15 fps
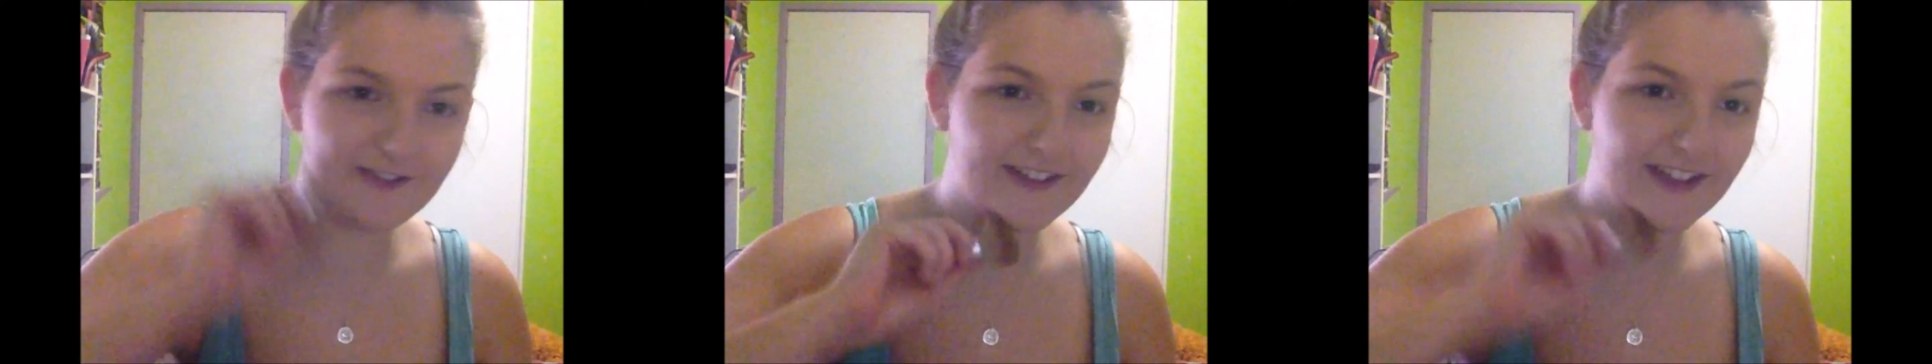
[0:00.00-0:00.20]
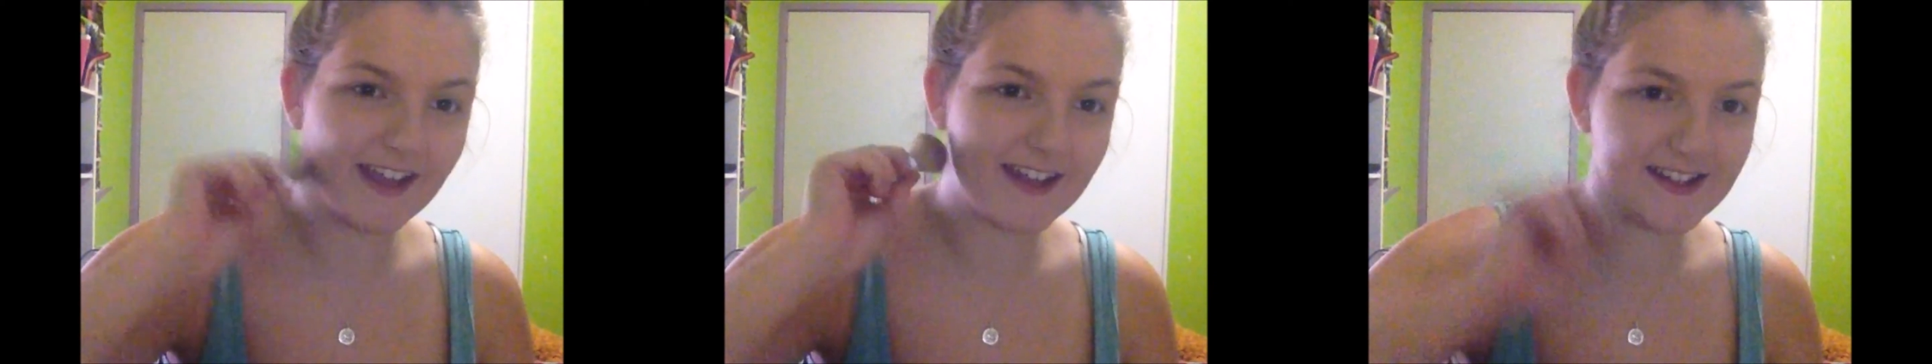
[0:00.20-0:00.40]

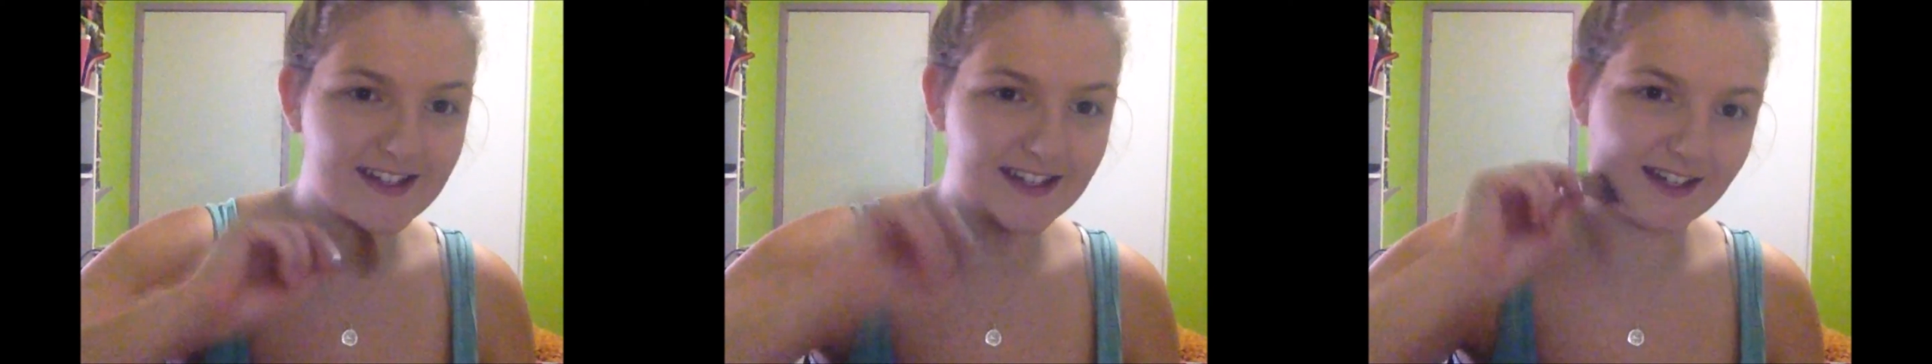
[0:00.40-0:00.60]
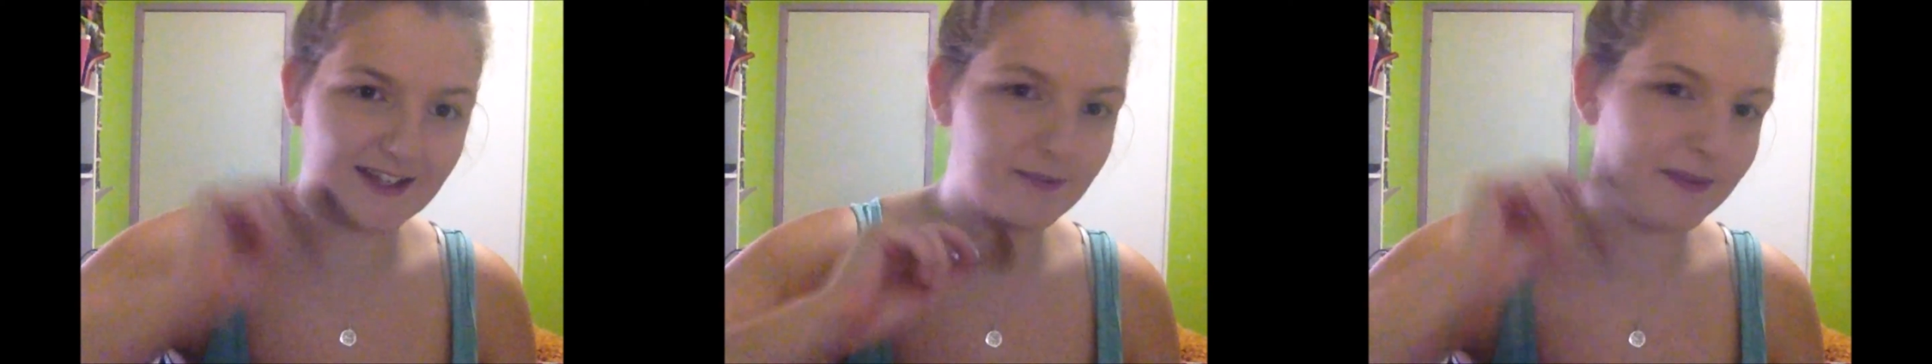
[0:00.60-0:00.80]
forget
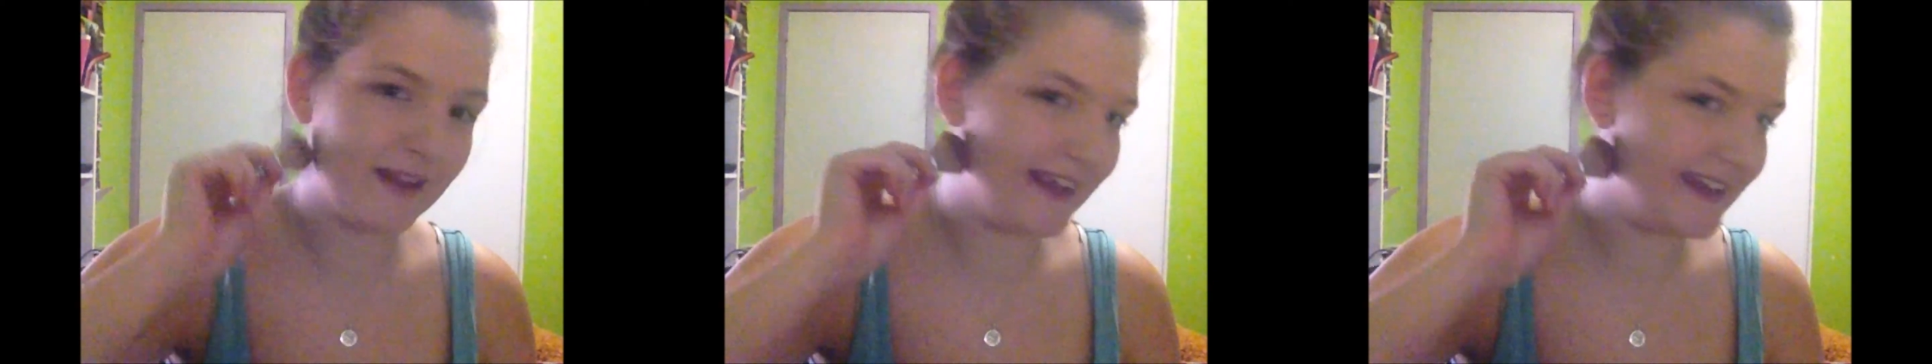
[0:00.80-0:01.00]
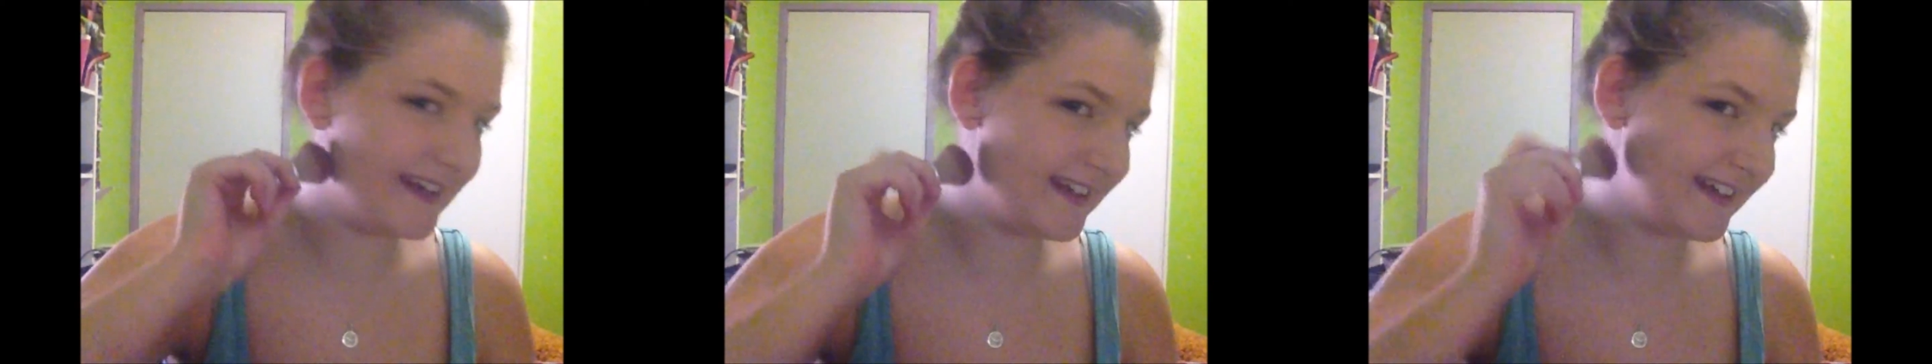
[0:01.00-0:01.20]
to
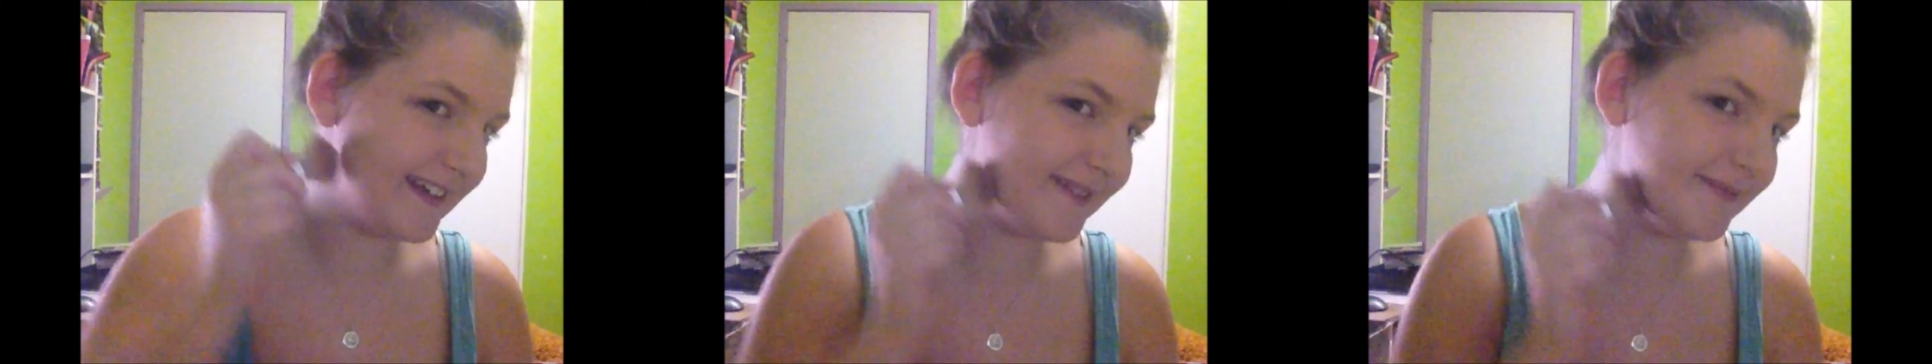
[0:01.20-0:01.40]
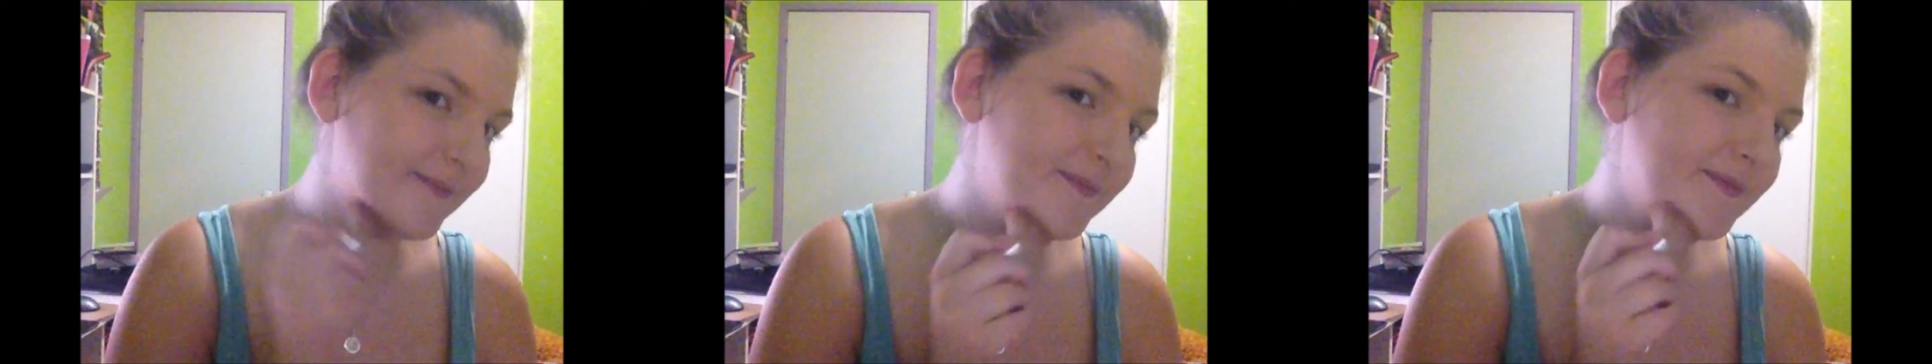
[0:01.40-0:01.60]
blend it.